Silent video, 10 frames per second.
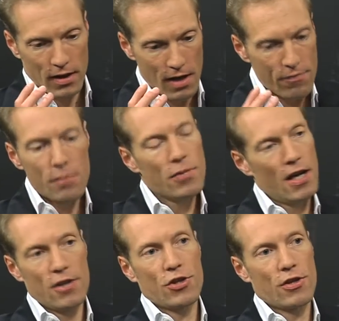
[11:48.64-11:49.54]
Every
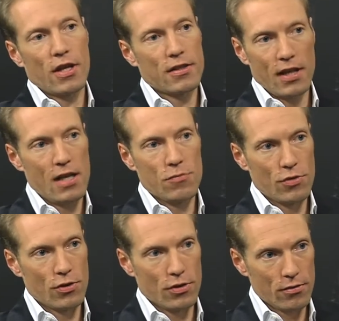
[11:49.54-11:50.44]
patient that came
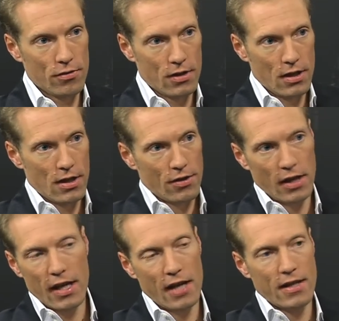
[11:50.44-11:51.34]
to you
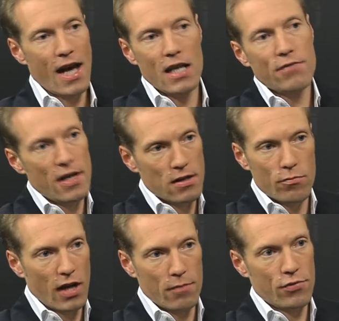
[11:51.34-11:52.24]
that had
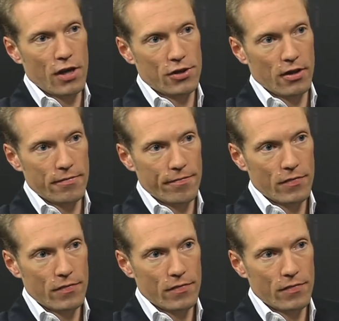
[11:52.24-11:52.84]
elevated blood pressure,